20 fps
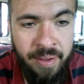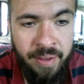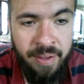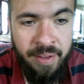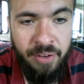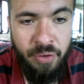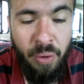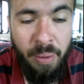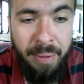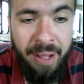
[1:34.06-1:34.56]

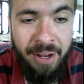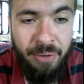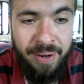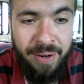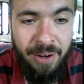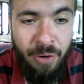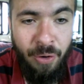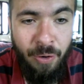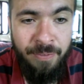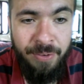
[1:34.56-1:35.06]
to a bakery, a
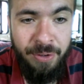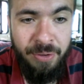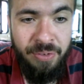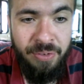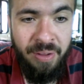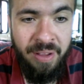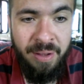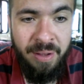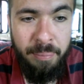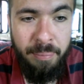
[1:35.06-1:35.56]
Whole Foods
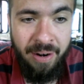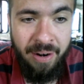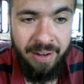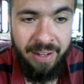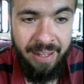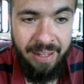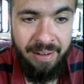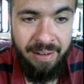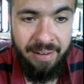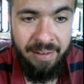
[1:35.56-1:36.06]

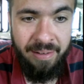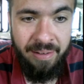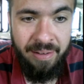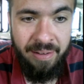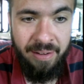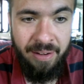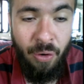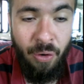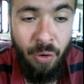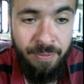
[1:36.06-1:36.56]
market,
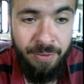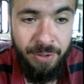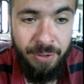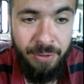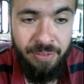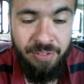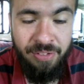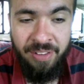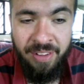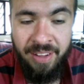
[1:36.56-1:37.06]
a Whole
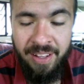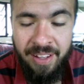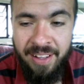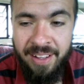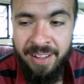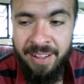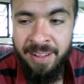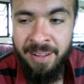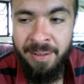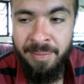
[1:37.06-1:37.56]
Foods,
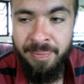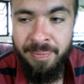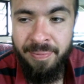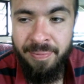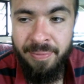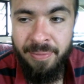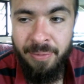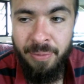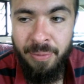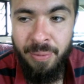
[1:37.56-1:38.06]

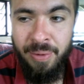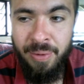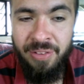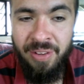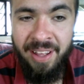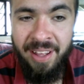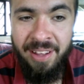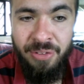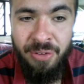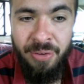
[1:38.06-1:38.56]
which,
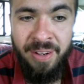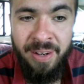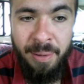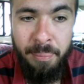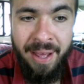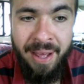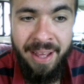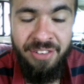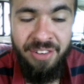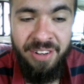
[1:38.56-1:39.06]
as you can
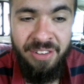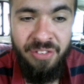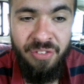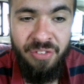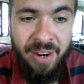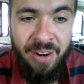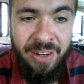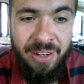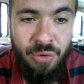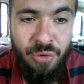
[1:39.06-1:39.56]
imagine, is
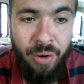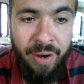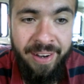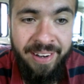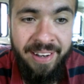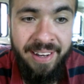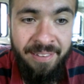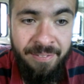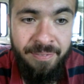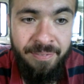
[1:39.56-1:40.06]
very
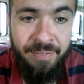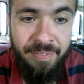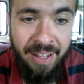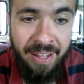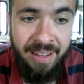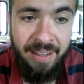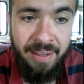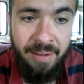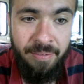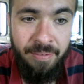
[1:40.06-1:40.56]
trendy
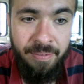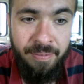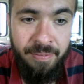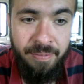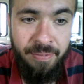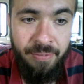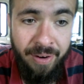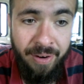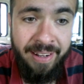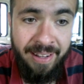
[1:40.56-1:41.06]

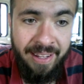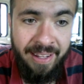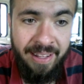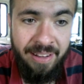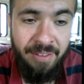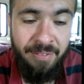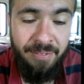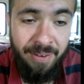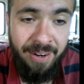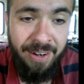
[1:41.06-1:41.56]
friendly. It's
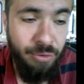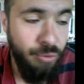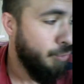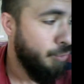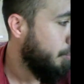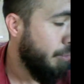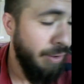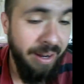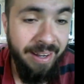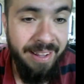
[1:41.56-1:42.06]
a very
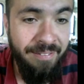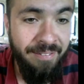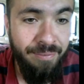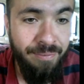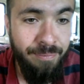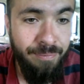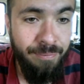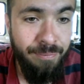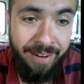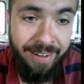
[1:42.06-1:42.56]
trendy
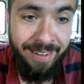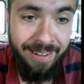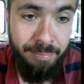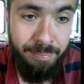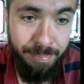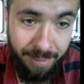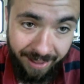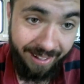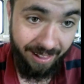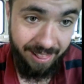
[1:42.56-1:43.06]
friendly
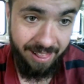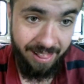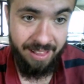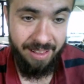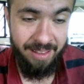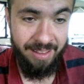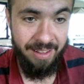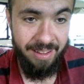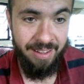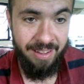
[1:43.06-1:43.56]
place.
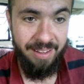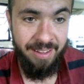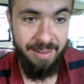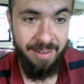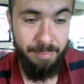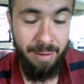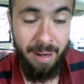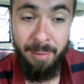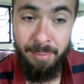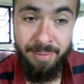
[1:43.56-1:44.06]

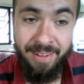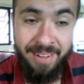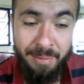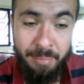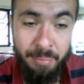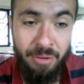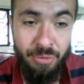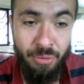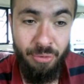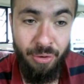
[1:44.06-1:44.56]
Probably the
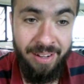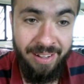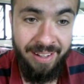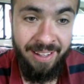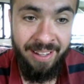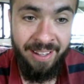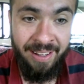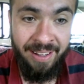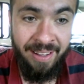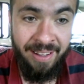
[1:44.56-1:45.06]
most trendy
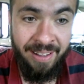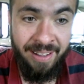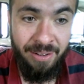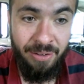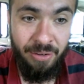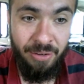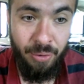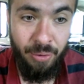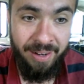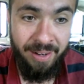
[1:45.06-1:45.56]

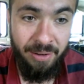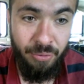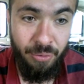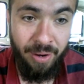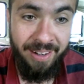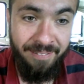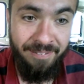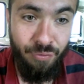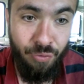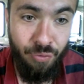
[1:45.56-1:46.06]

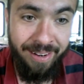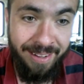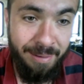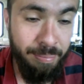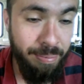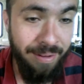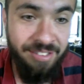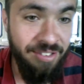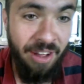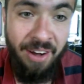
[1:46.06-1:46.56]
friendly
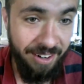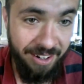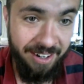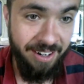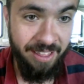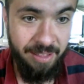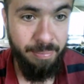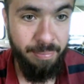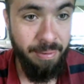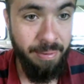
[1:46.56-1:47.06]
place on earth,
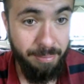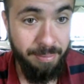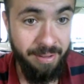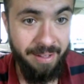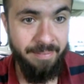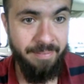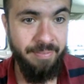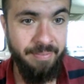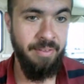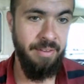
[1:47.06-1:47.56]
probably.
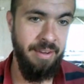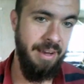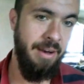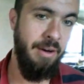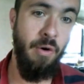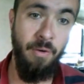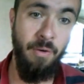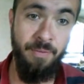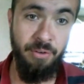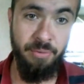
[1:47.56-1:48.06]
Okay,
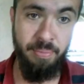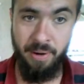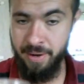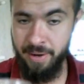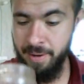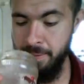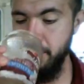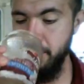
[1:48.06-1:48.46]
Whole Foods market.